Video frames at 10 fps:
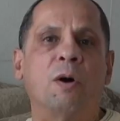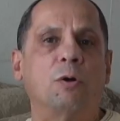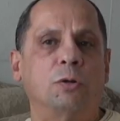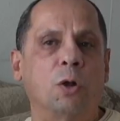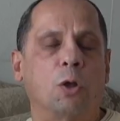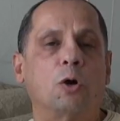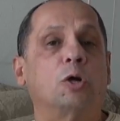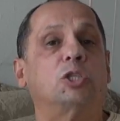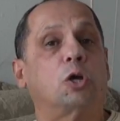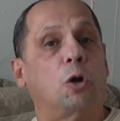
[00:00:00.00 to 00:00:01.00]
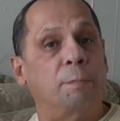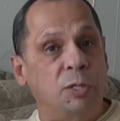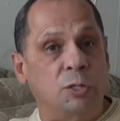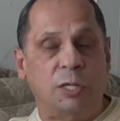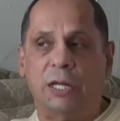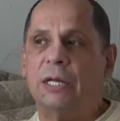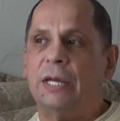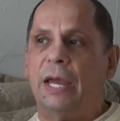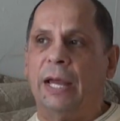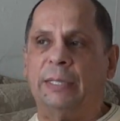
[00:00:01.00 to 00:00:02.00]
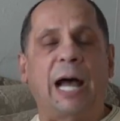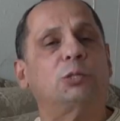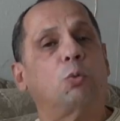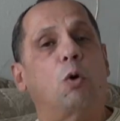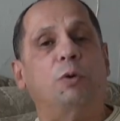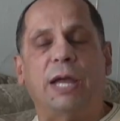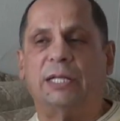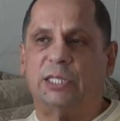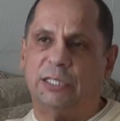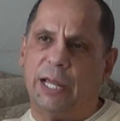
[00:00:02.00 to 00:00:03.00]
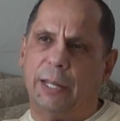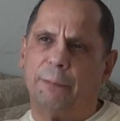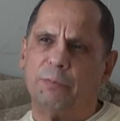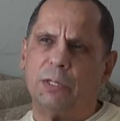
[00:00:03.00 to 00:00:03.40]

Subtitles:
longer is a community. And that's where we are today.